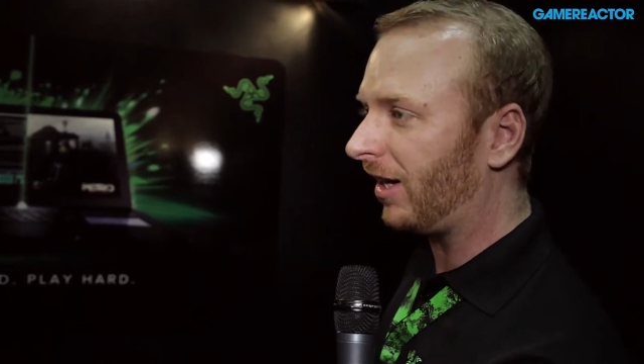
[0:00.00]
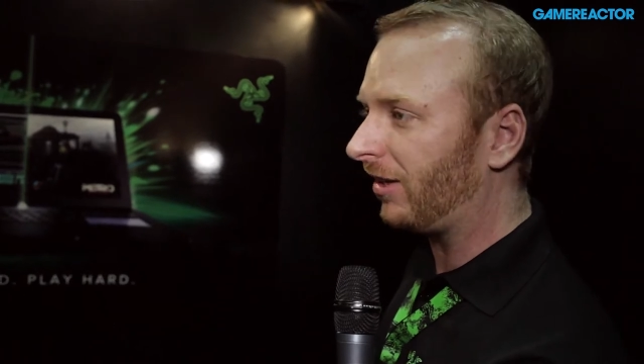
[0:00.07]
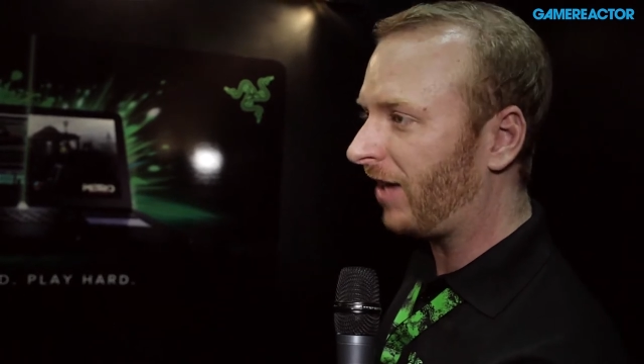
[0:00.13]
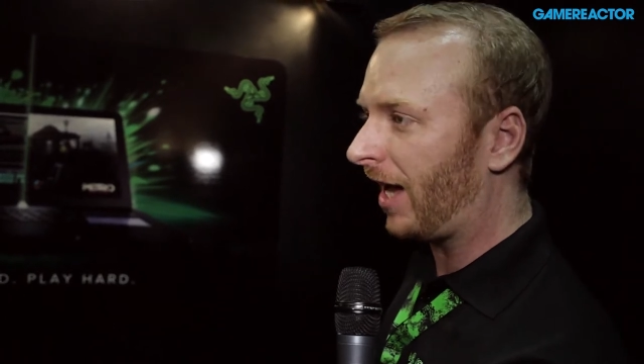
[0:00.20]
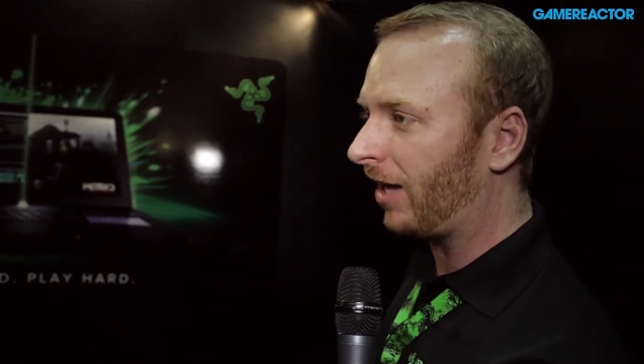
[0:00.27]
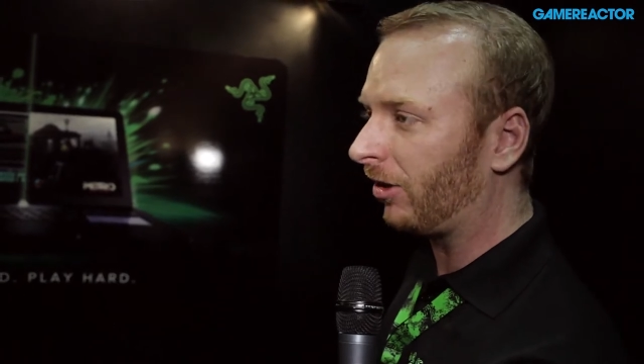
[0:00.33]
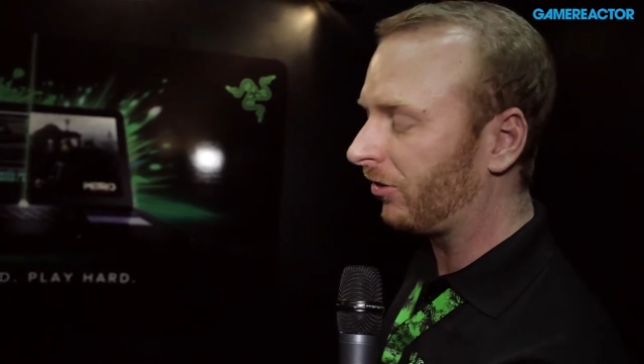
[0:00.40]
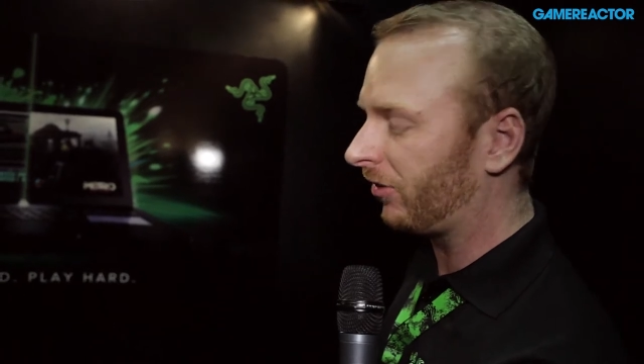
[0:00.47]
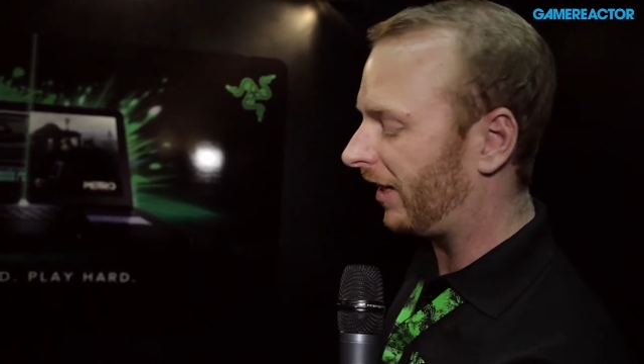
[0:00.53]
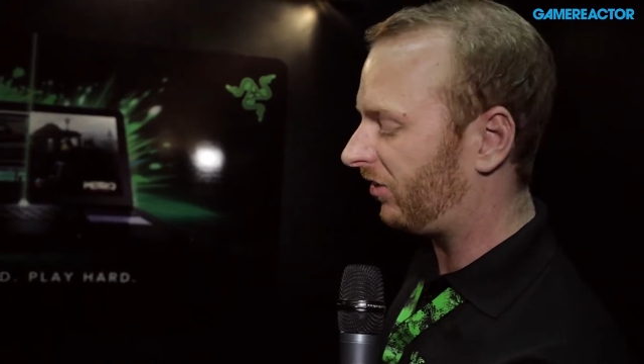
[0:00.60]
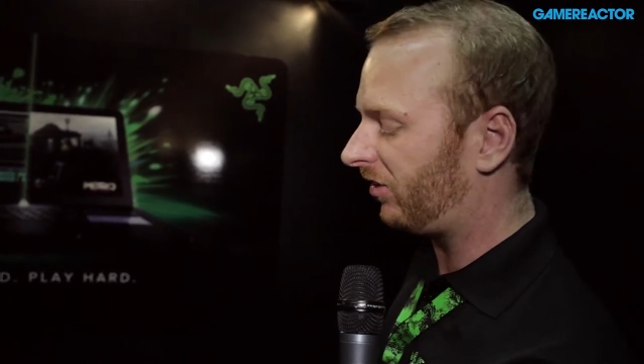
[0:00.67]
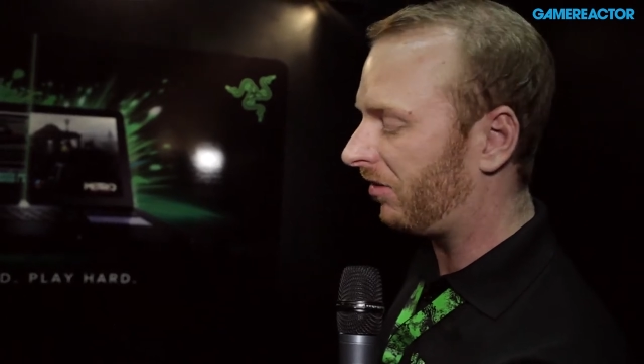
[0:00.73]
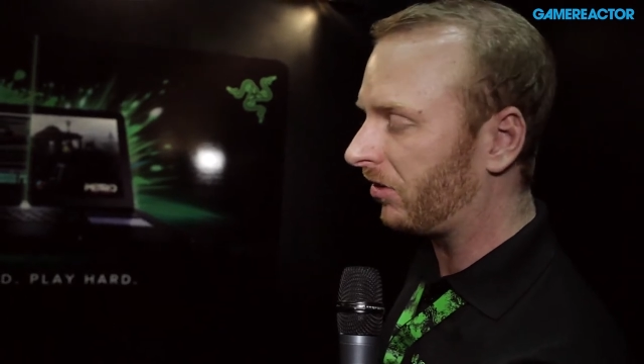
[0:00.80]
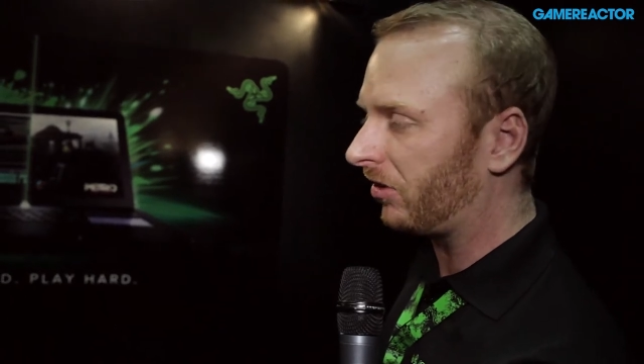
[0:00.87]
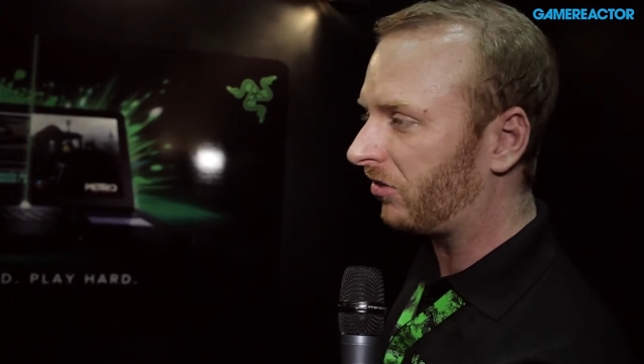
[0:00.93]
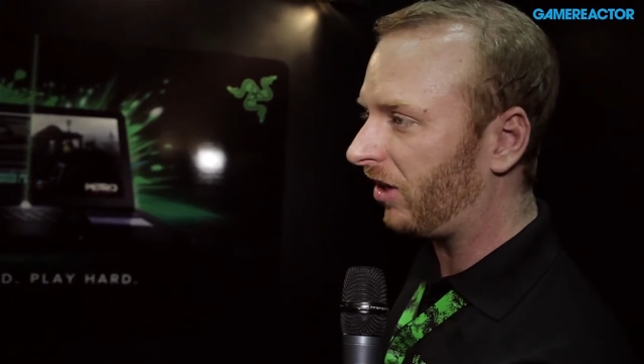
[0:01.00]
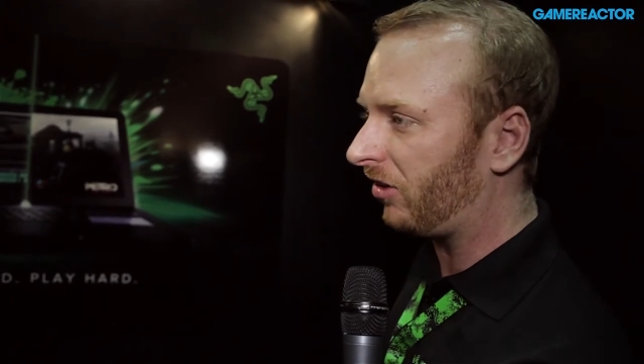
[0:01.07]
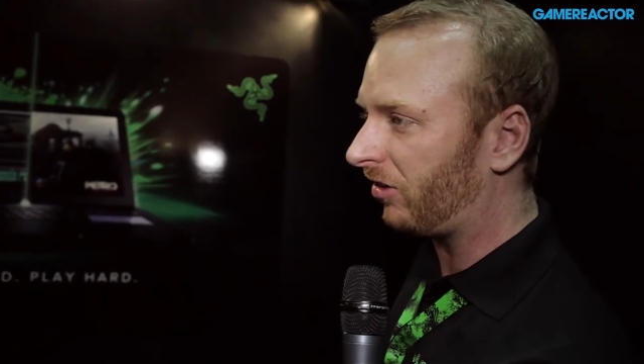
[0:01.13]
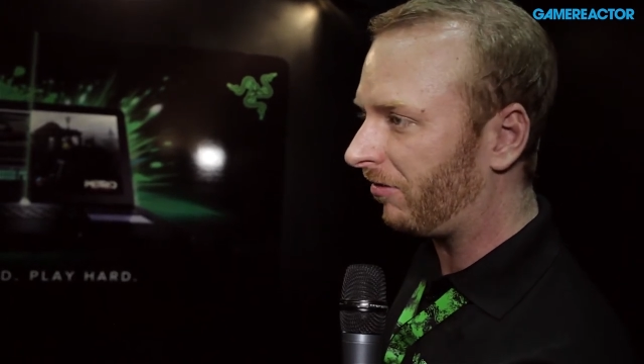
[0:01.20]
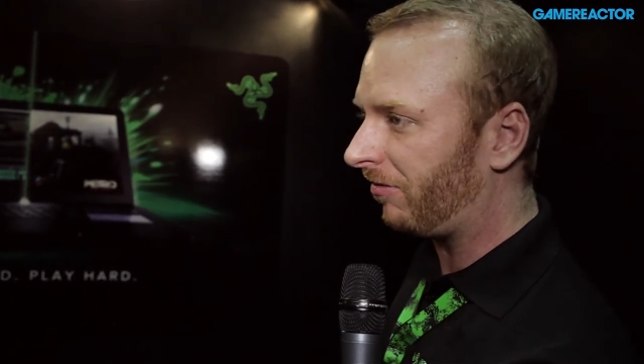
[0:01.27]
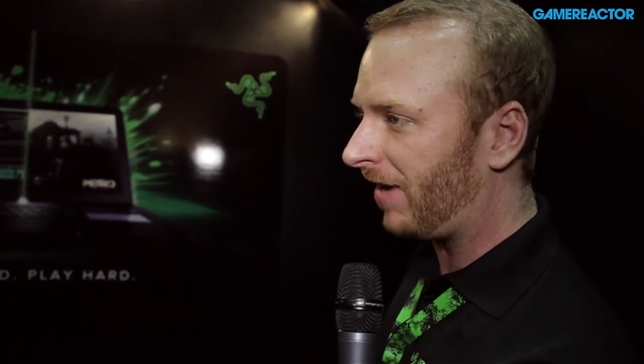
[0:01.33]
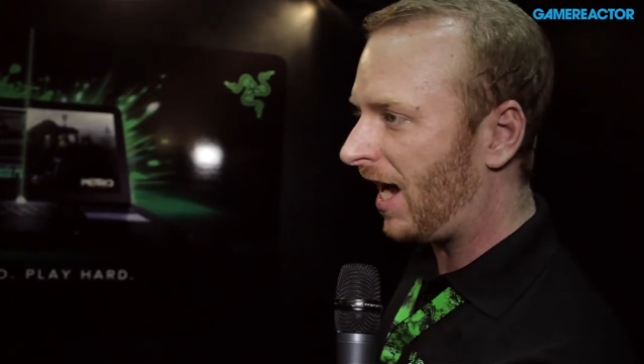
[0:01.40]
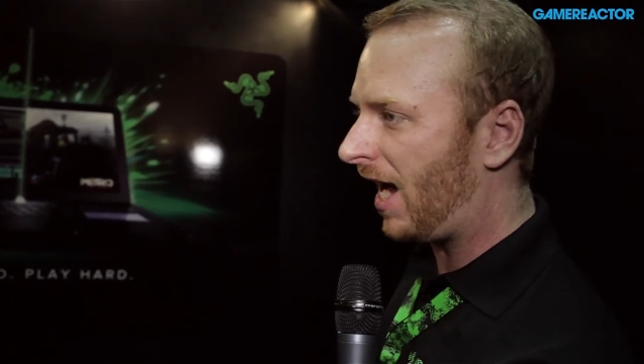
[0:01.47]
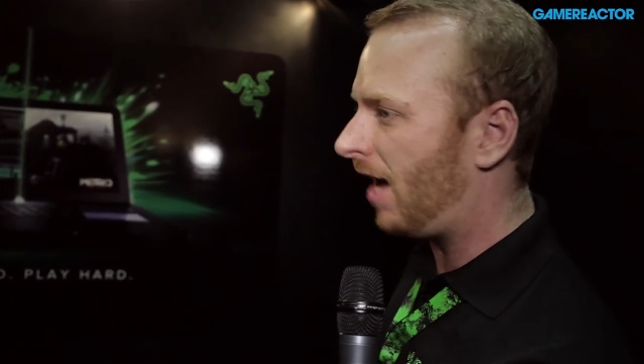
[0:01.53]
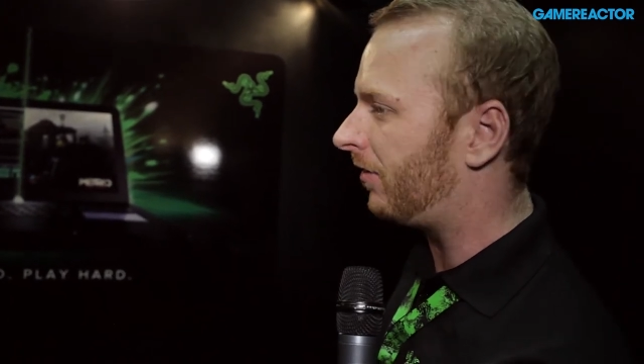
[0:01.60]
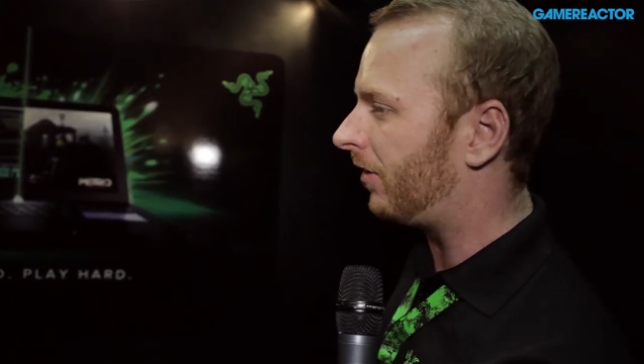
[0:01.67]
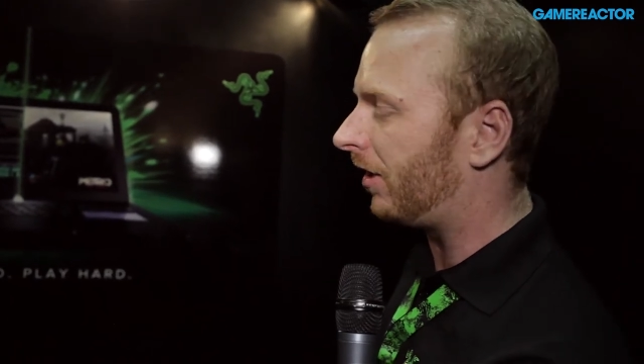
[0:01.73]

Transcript: titles like Civilization 5